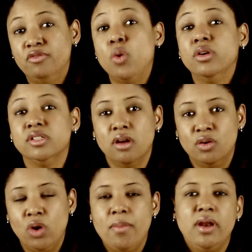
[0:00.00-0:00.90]
focused
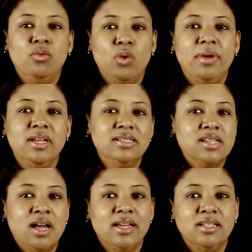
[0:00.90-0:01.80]
on women and women
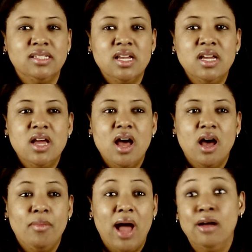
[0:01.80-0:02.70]
in science
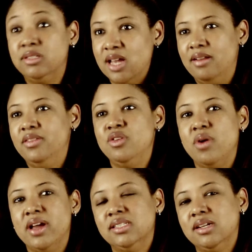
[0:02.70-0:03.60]
um, outside of
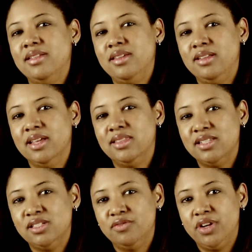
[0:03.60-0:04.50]
the U S And I think that
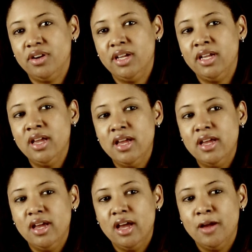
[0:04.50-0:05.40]
that's a very,
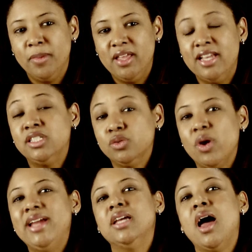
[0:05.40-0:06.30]
um, it, it's
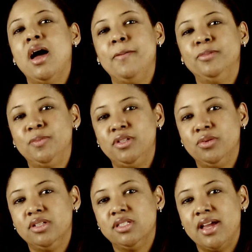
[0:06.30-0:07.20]
the right time to
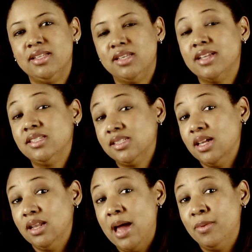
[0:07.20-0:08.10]
be doing science. Science
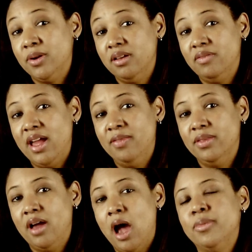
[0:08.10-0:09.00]
is collaborative,
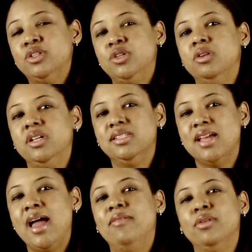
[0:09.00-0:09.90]
and the
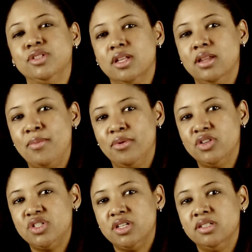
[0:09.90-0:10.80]
opportunities to have those
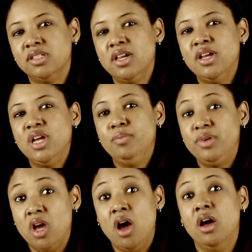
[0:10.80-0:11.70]
collaborations
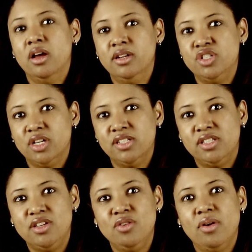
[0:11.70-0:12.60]
beyond
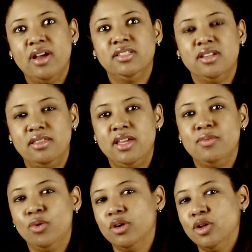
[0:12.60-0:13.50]
just the U S and I
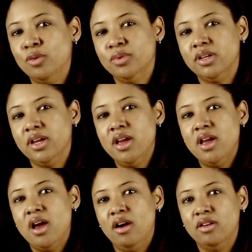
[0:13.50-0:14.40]
think more globally
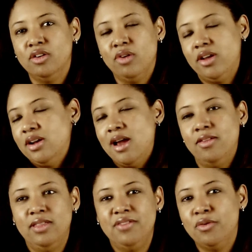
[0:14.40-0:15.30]
are greater
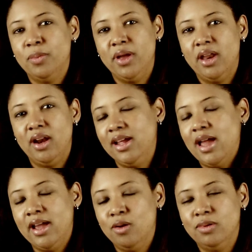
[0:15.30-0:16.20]
now than they've ever been. And
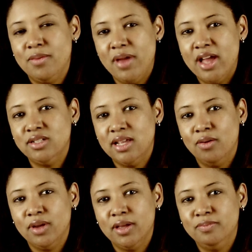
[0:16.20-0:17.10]
I, I can only imagine
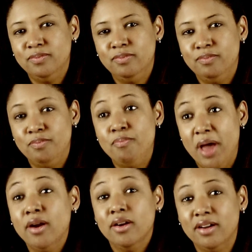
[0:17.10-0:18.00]
that'll get
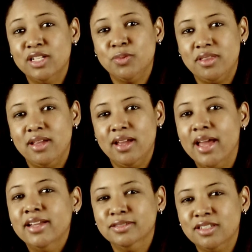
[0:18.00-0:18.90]
better as we think
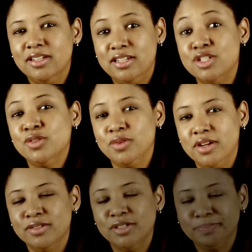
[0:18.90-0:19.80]
ahead to
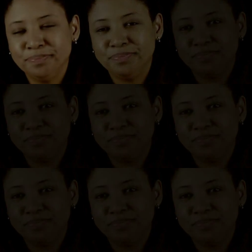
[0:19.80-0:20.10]
additional years.